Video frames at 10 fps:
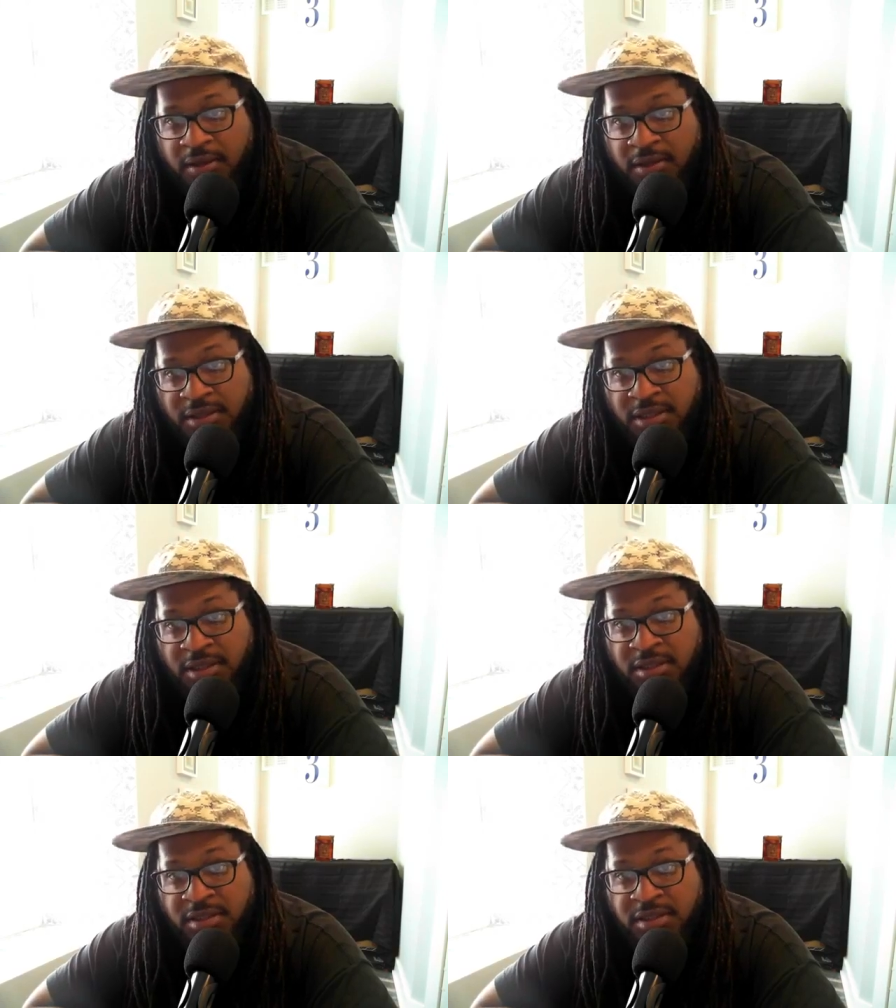This
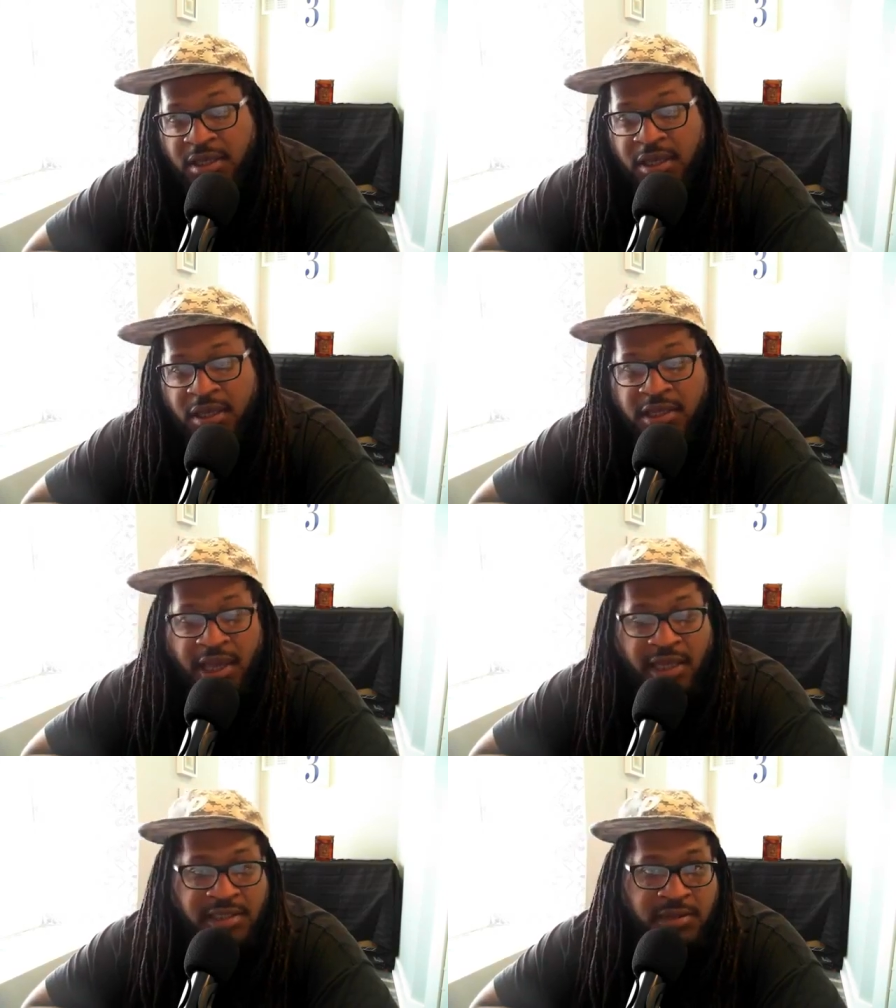is
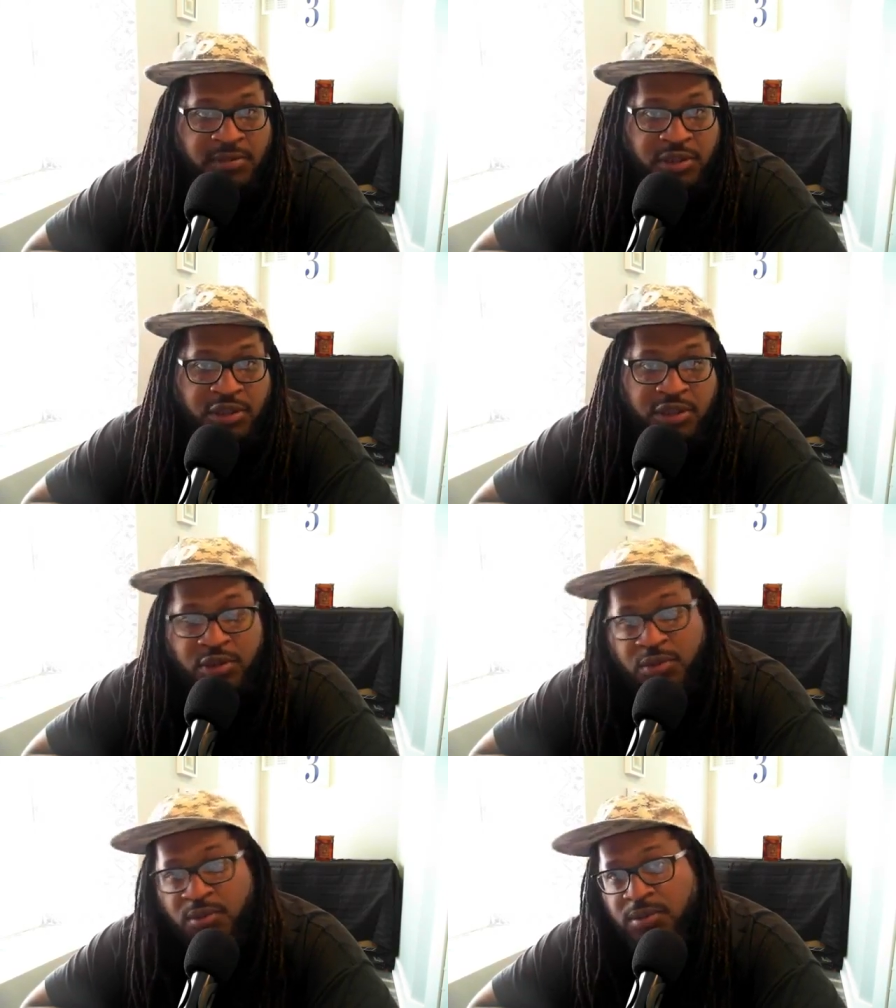class number
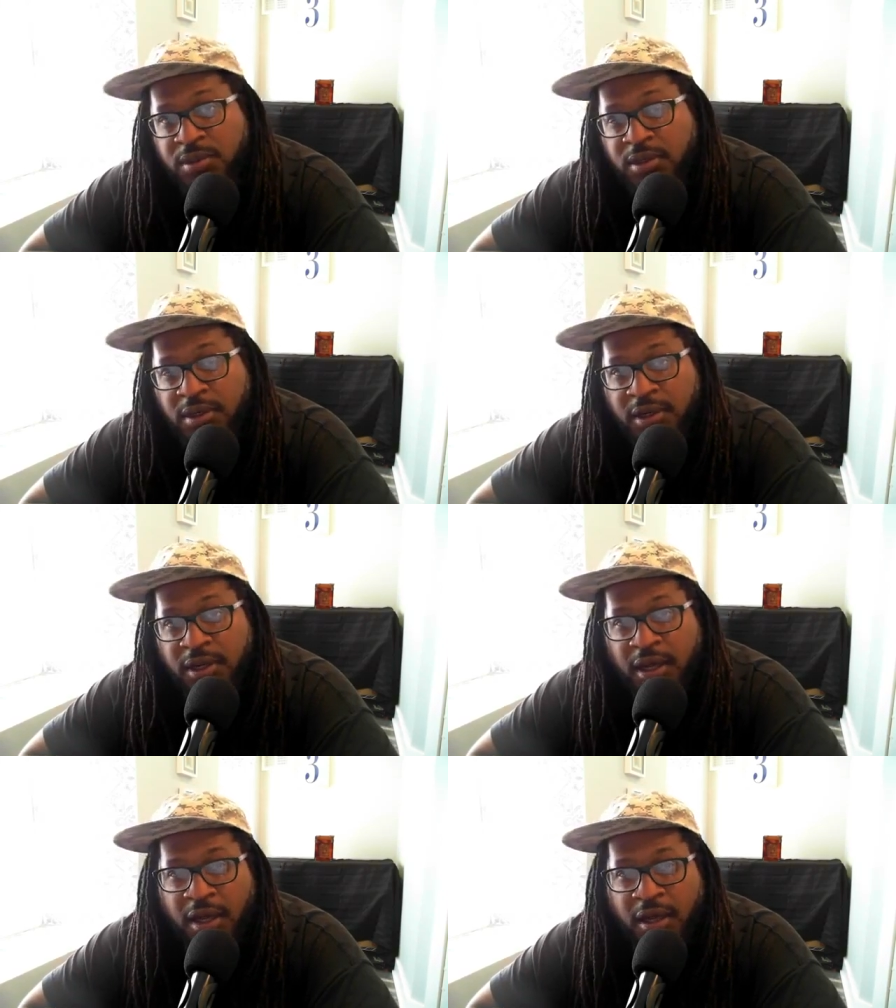2
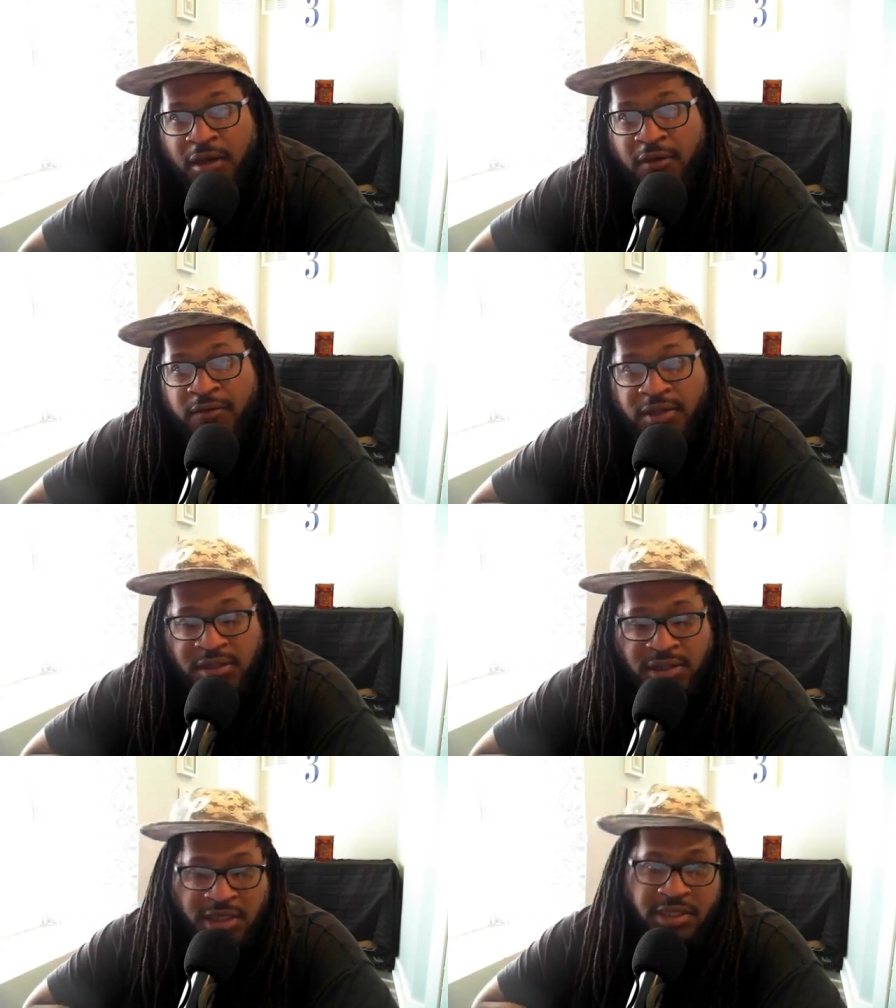of
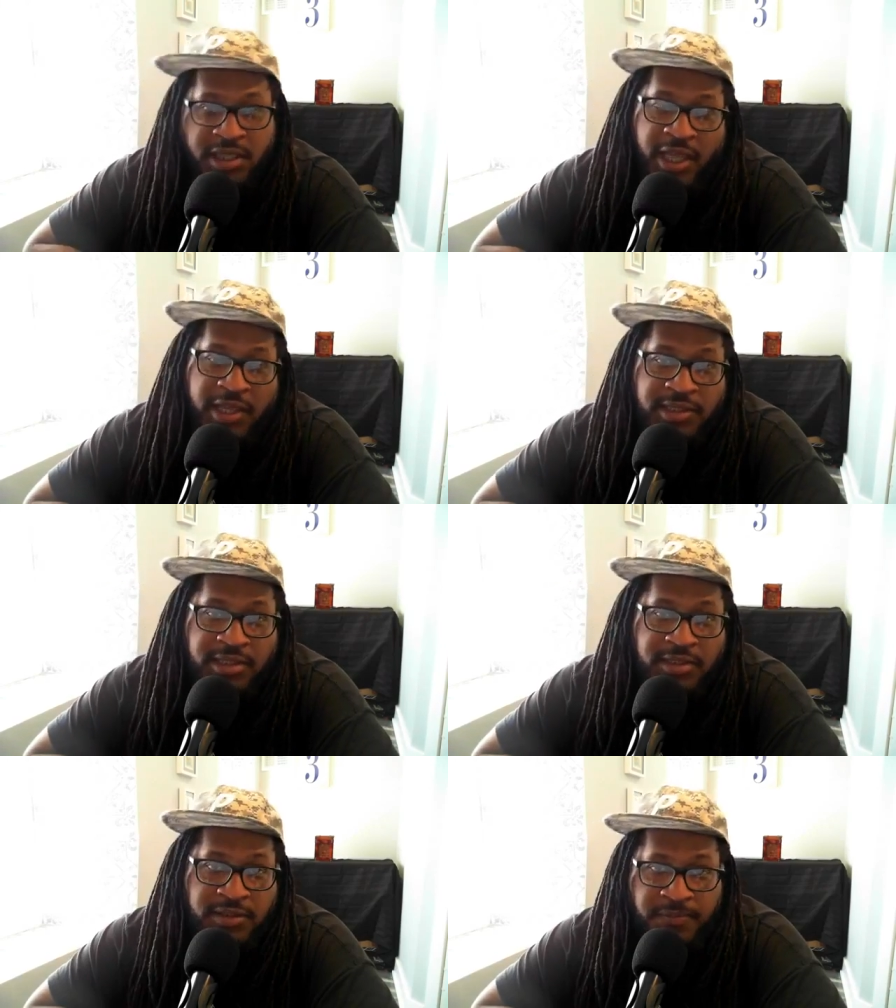6
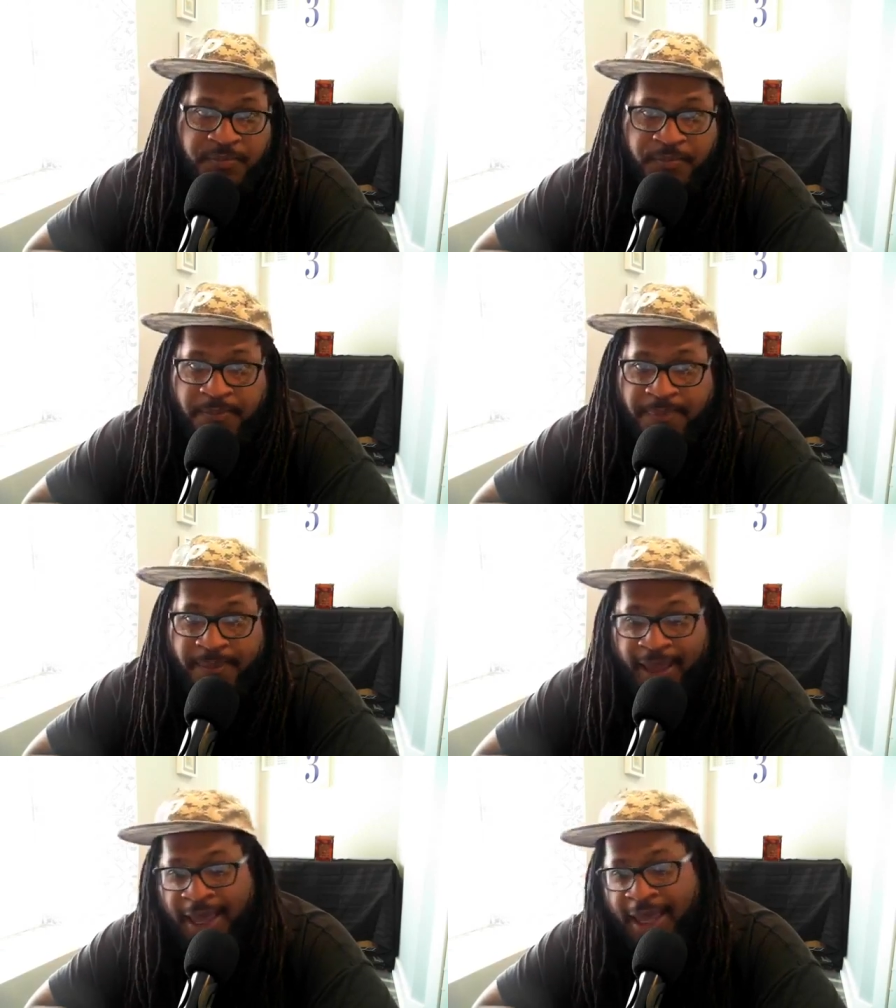classes.
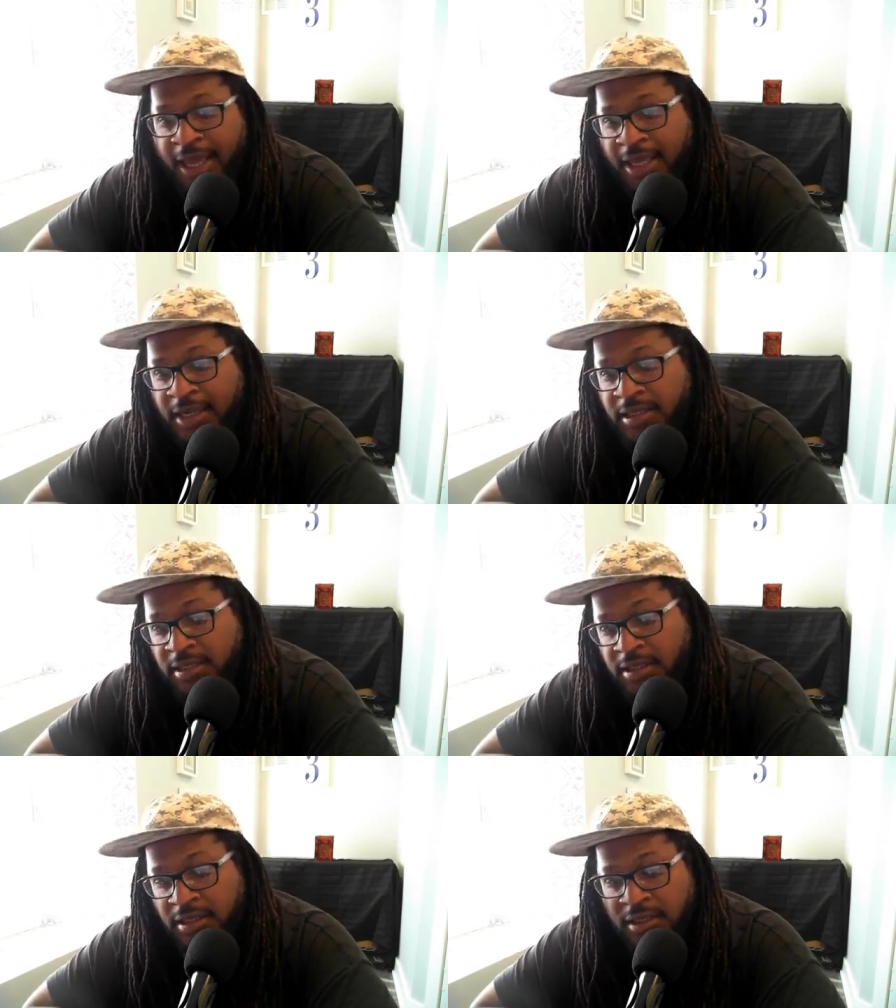And